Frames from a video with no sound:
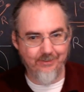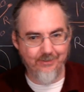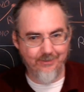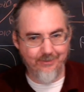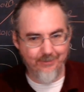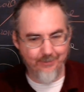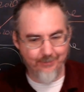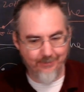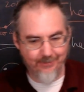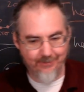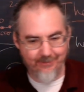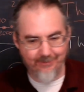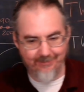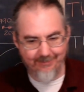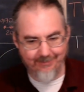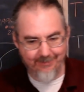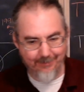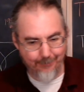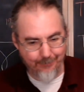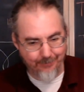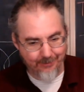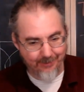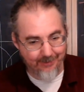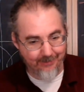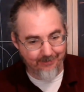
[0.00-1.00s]
So in some
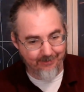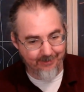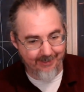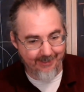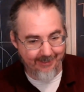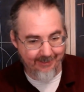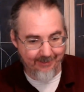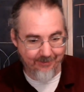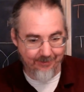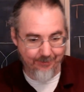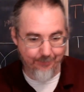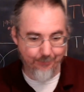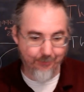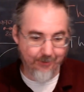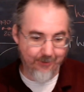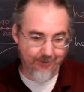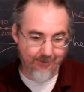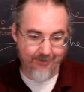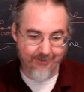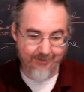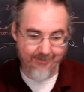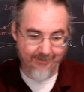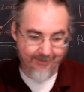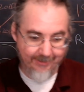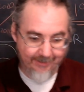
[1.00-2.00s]
sense, it actually
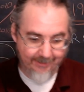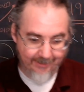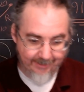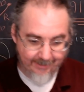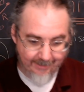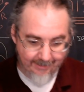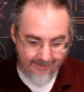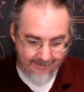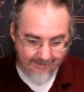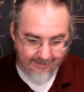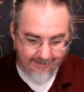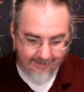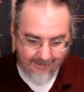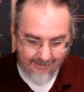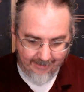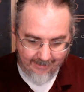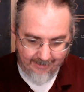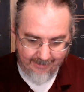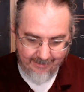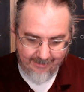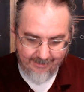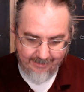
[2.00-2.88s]
worked. And